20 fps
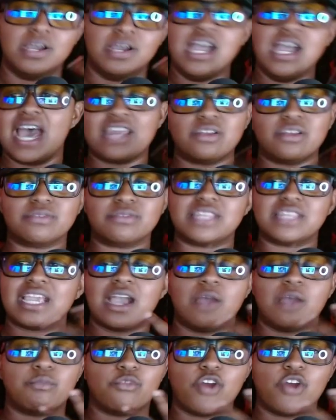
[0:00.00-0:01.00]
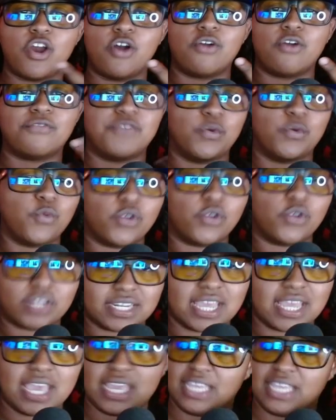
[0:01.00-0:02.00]
I don't think I'm wrong for wanting
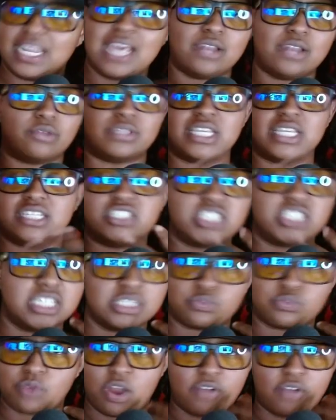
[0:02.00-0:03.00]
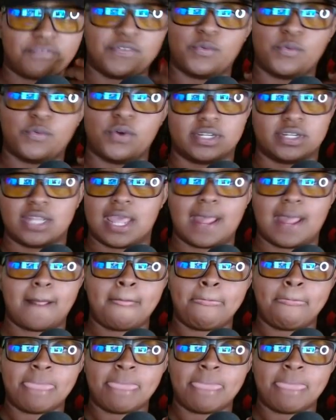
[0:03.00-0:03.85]
that, and I don't think she's wrong for wanting that.